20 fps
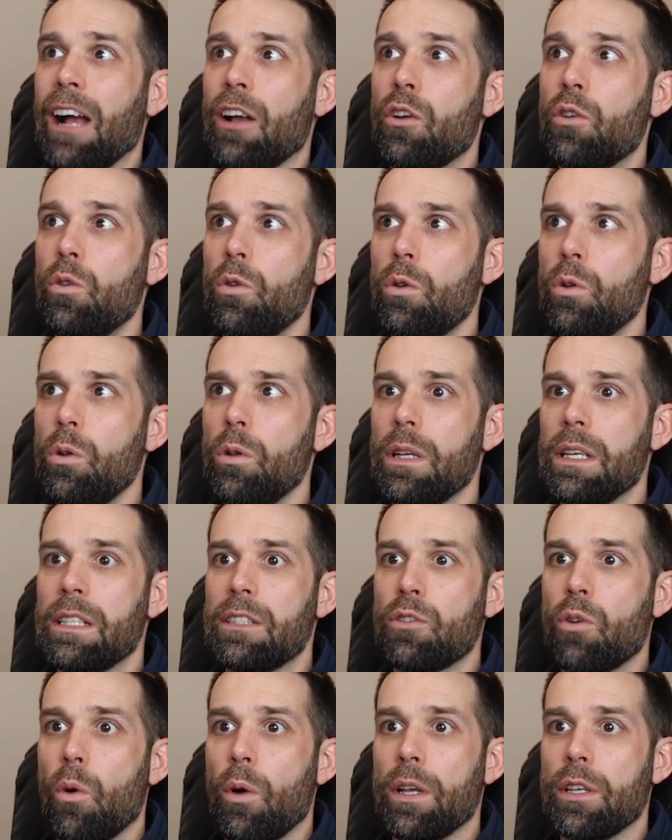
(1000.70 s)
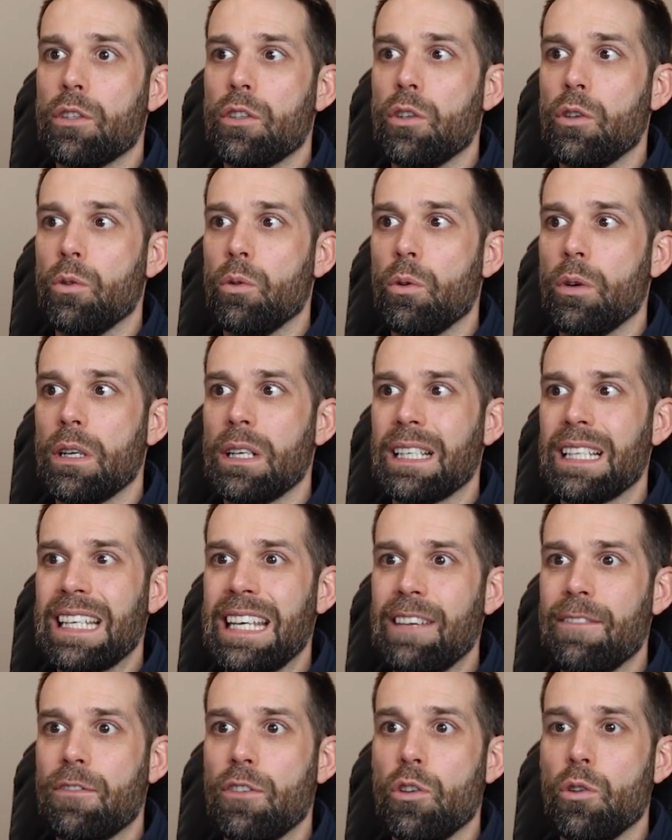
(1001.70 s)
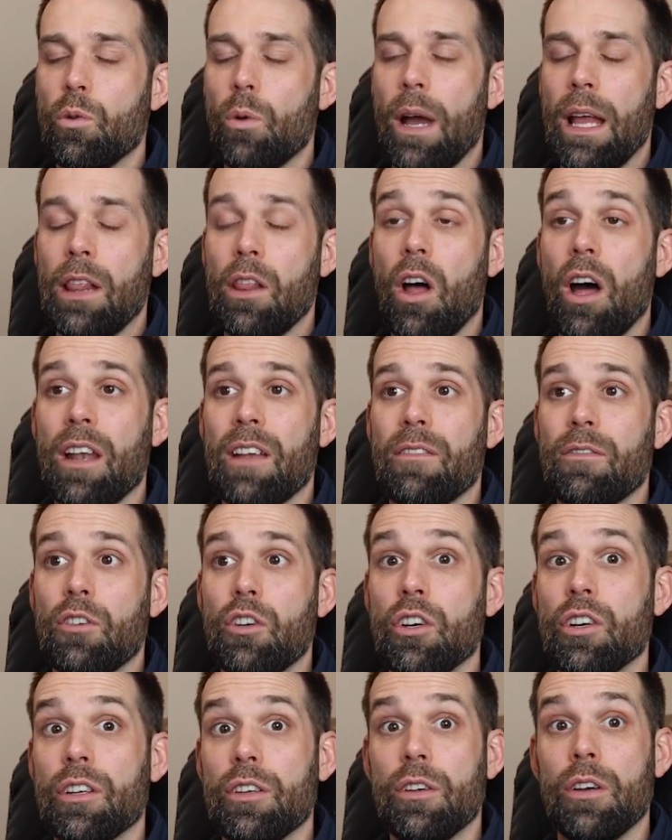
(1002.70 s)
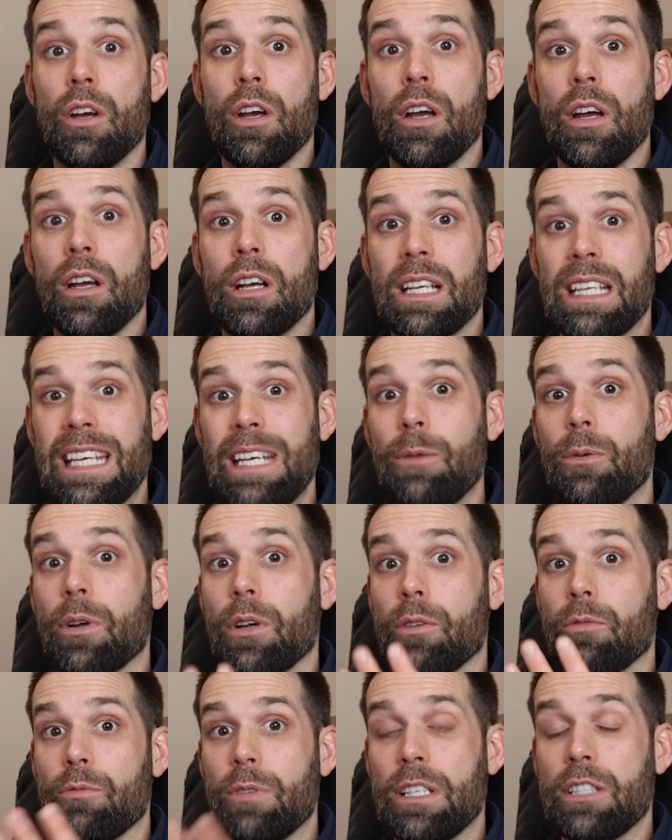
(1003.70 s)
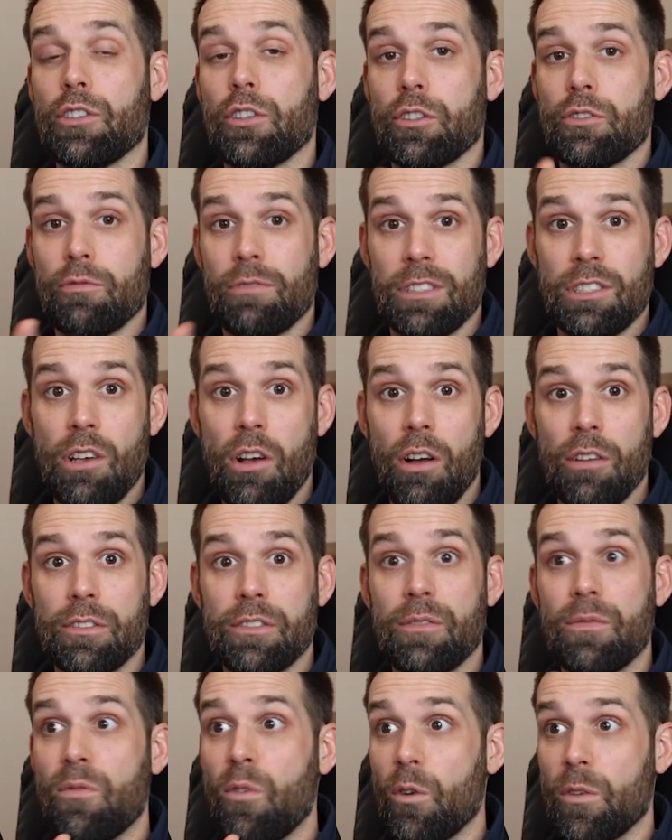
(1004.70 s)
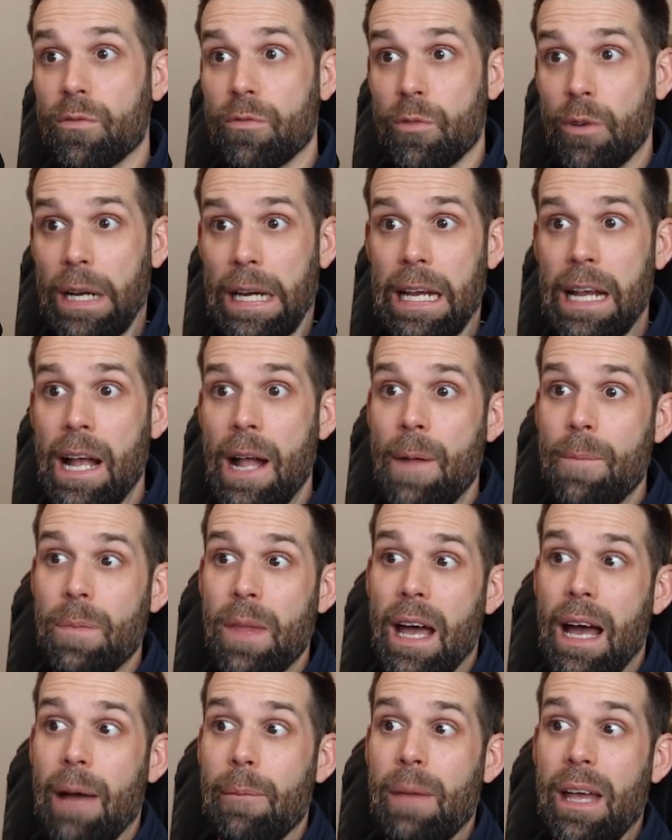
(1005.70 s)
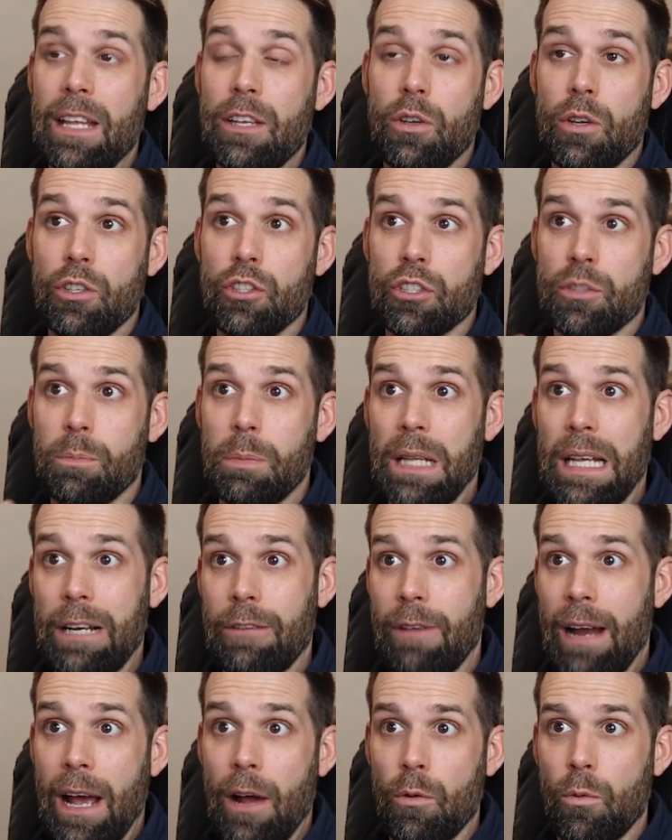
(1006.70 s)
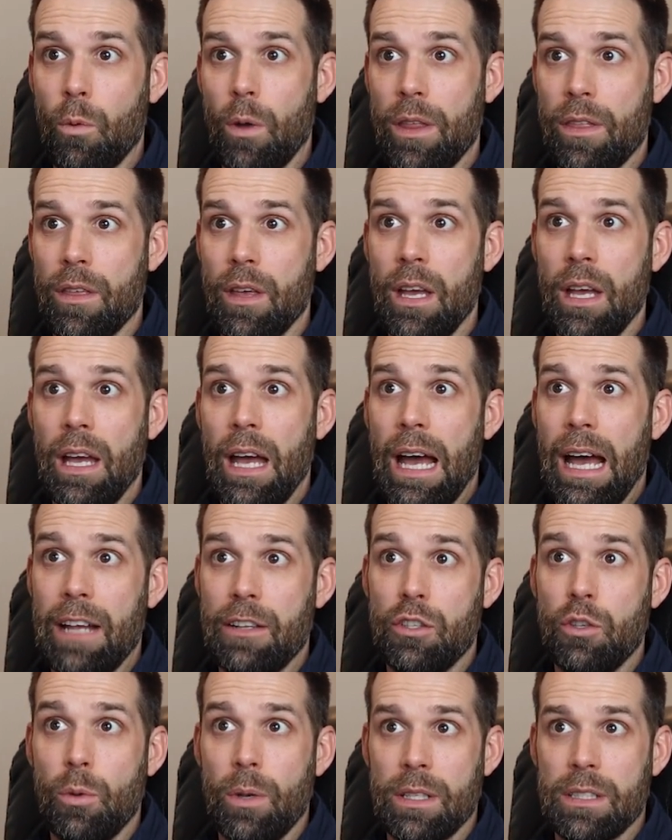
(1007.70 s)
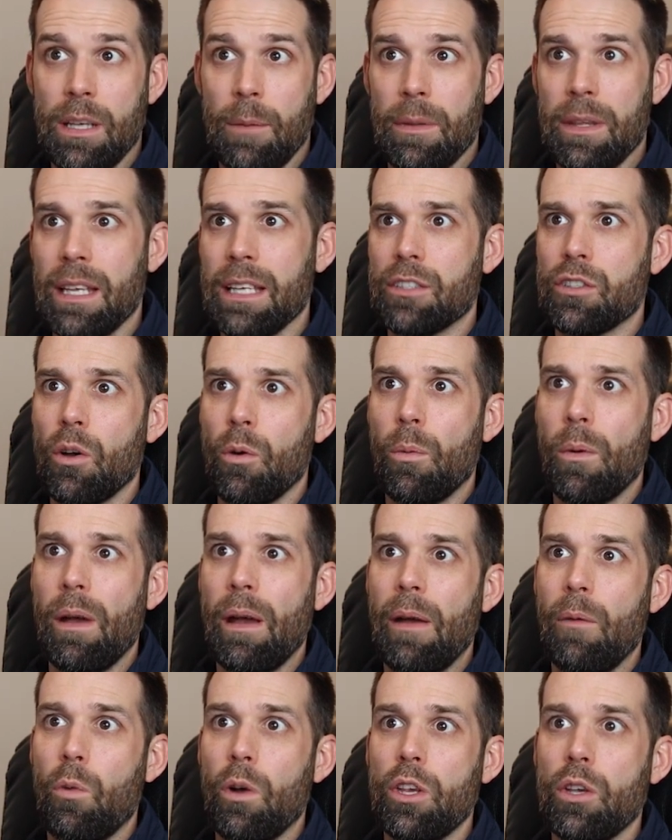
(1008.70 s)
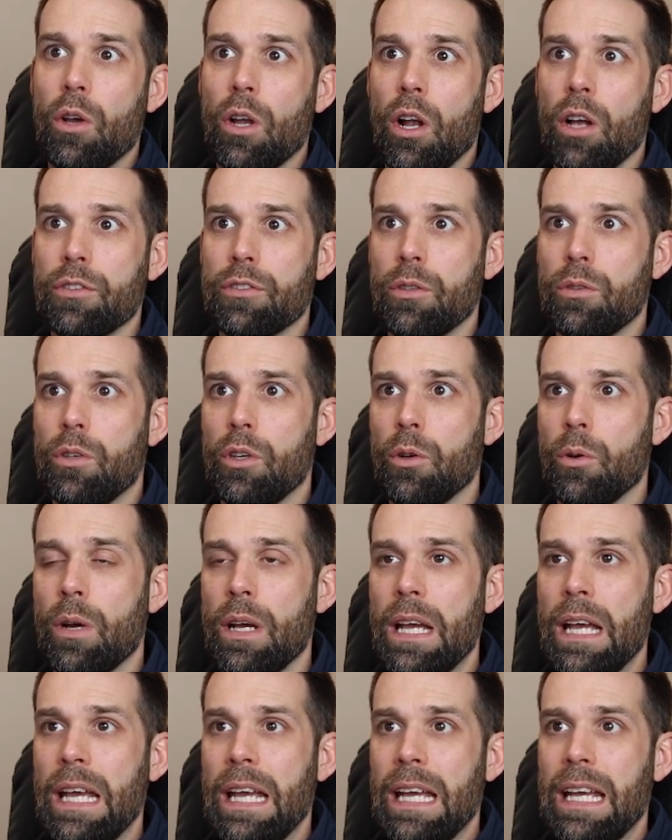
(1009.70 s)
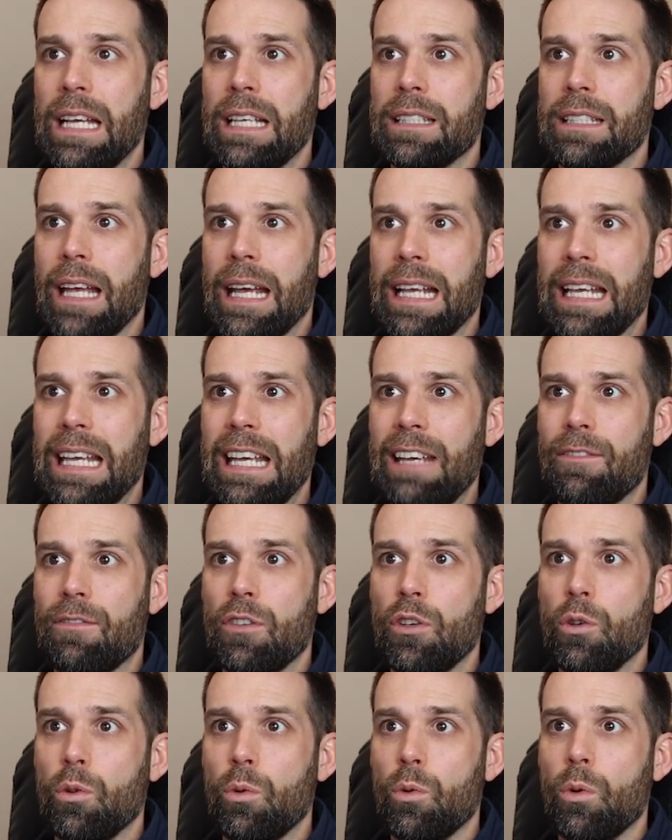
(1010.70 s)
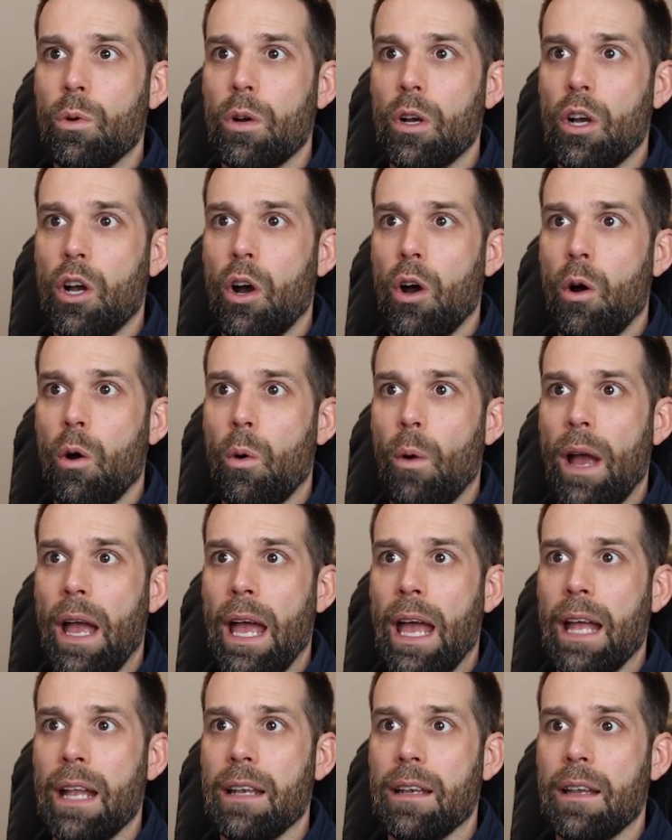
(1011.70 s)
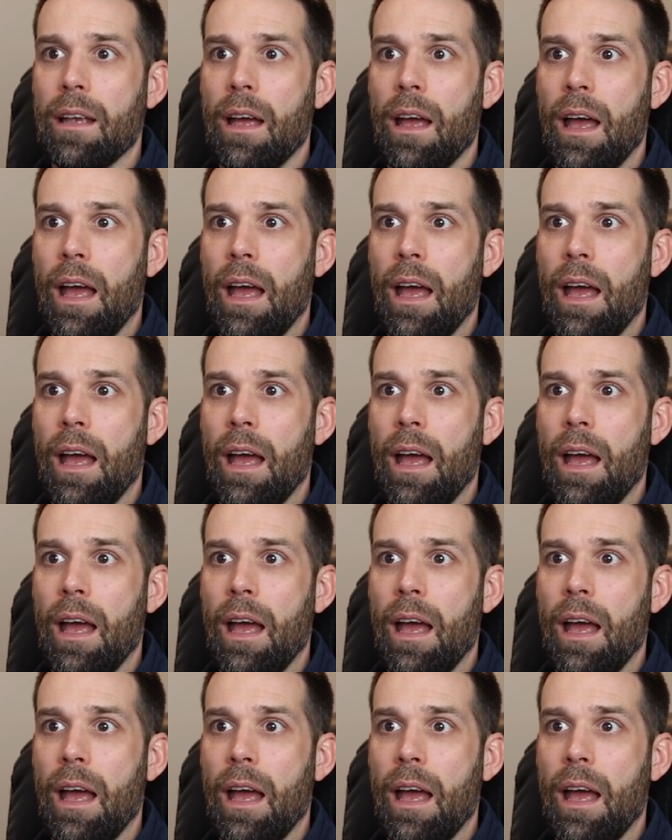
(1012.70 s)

Google is going to give you a lot of good keyword research results for free, and you can just play around with doing some of these. So what you can also do is, like, if you go and